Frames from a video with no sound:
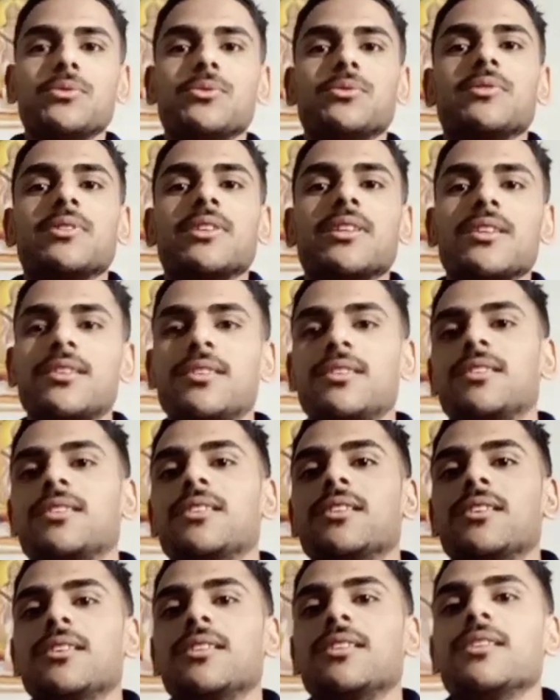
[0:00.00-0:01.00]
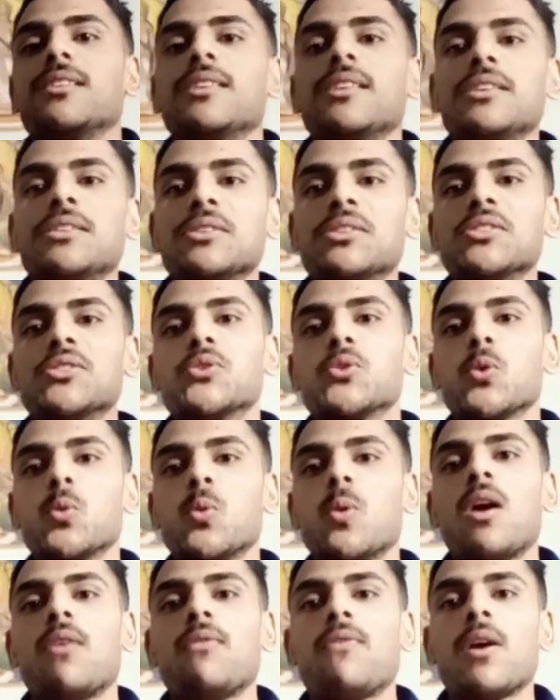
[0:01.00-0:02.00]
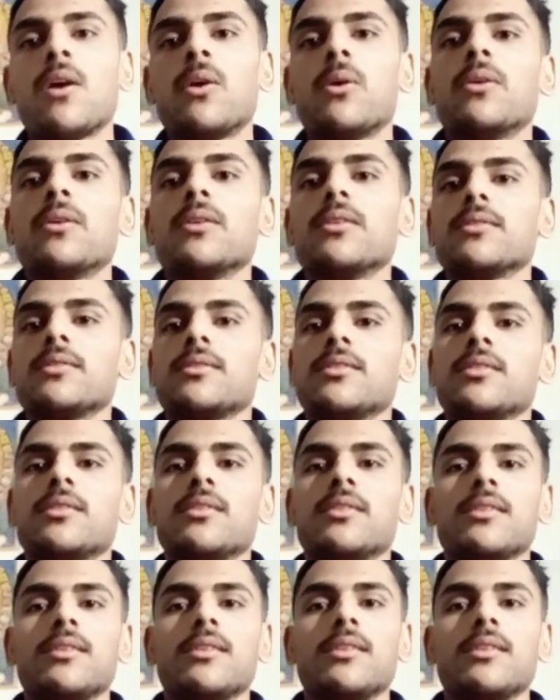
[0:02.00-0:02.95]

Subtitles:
So, in this row of our